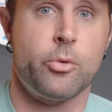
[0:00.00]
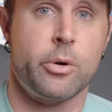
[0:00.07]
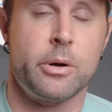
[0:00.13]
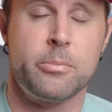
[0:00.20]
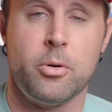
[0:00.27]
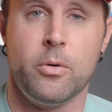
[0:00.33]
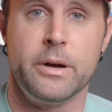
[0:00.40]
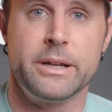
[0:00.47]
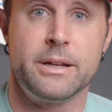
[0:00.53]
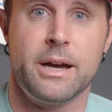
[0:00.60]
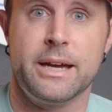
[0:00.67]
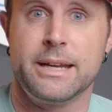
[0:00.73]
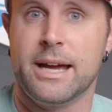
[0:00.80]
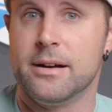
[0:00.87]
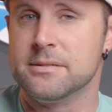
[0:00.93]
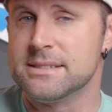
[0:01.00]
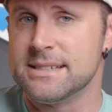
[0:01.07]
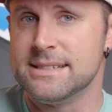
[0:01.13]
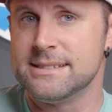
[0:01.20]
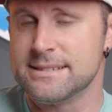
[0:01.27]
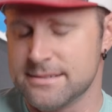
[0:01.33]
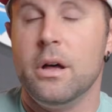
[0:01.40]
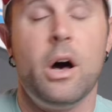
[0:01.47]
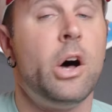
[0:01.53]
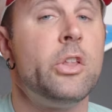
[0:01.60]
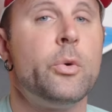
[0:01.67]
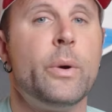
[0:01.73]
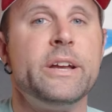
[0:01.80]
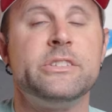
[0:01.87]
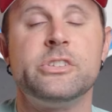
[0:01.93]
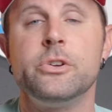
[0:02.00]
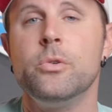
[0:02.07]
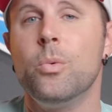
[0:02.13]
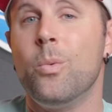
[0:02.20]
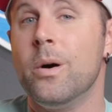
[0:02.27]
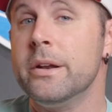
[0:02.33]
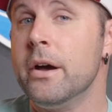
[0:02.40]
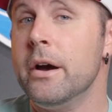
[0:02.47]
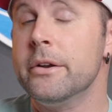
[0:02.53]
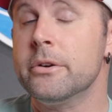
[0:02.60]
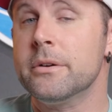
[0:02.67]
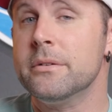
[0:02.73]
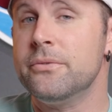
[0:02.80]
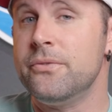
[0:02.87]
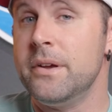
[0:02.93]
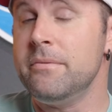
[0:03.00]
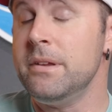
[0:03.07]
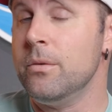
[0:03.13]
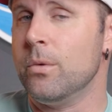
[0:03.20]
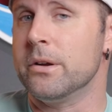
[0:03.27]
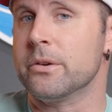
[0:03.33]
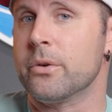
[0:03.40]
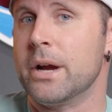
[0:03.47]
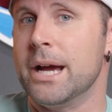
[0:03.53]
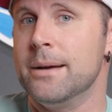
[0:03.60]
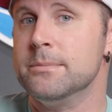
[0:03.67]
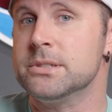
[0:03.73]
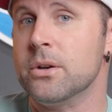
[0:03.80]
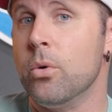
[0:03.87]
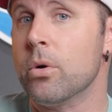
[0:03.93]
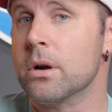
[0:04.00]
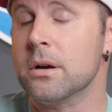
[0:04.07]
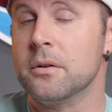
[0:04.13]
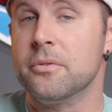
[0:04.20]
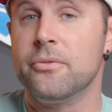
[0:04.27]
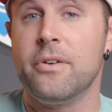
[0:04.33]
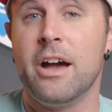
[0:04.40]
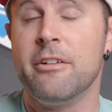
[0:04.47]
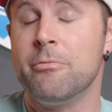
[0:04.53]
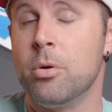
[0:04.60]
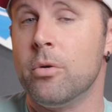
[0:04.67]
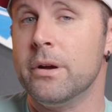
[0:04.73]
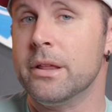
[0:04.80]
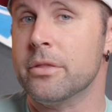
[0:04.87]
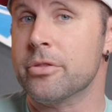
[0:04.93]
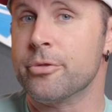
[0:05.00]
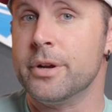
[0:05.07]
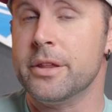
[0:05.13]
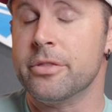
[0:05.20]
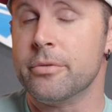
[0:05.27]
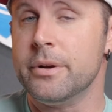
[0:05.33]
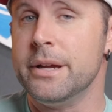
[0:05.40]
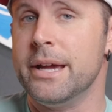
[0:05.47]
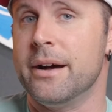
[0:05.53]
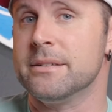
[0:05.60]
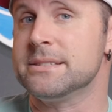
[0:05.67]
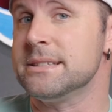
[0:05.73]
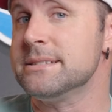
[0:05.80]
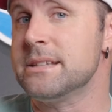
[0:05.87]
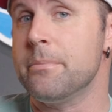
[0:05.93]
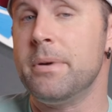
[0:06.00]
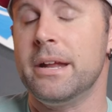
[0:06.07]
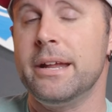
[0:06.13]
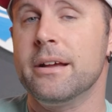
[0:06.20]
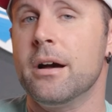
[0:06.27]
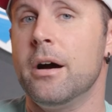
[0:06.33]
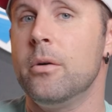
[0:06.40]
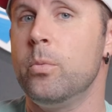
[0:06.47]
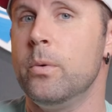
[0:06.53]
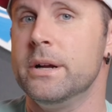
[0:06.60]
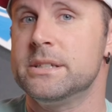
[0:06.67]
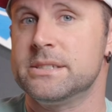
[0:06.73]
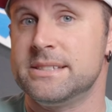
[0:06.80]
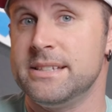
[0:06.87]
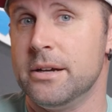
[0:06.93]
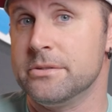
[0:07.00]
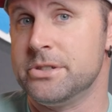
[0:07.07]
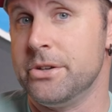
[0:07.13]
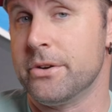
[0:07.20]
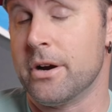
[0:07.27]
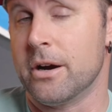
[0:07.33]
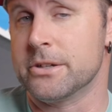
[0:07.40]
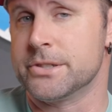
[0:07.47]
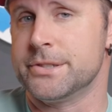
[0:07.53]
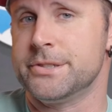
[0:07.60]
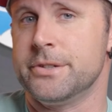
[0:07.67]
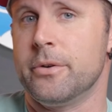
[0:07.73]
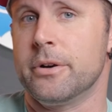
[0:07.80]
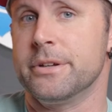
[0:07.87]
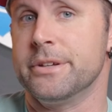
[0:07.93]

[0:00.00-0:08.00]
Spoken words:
4.9 ounces, all the way to 151 grams or 5.33 ounces, depending on which CO2 cartridge you are